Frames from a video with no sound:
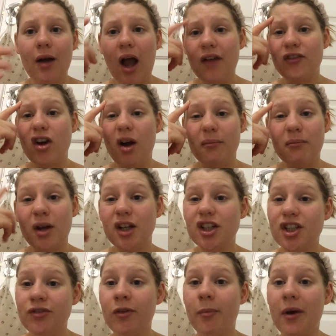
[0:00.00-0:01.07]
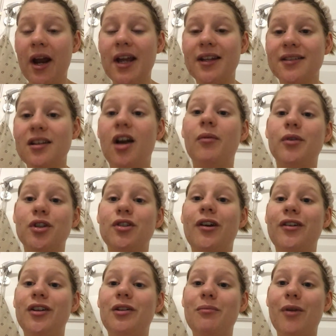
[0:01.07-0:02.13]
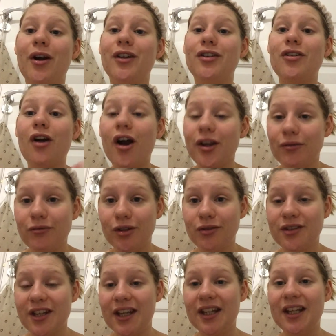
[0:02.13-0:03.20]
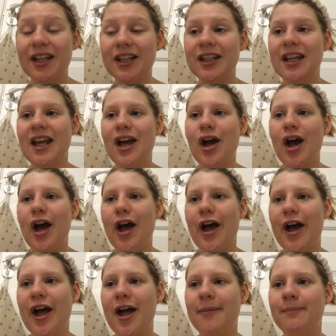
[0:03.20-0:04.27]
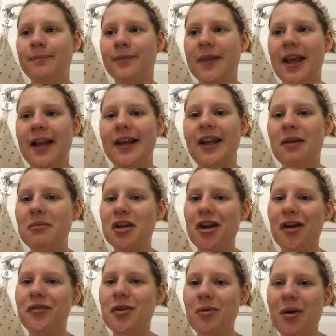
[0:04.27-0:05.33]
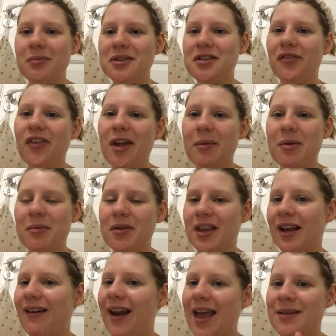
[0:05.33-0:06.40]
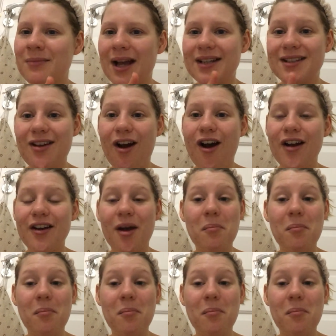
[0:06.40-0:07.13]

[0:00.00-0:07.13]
I've got mush for brains. I will show you my night routine. Let me know if you want me to film it with the clay mask on.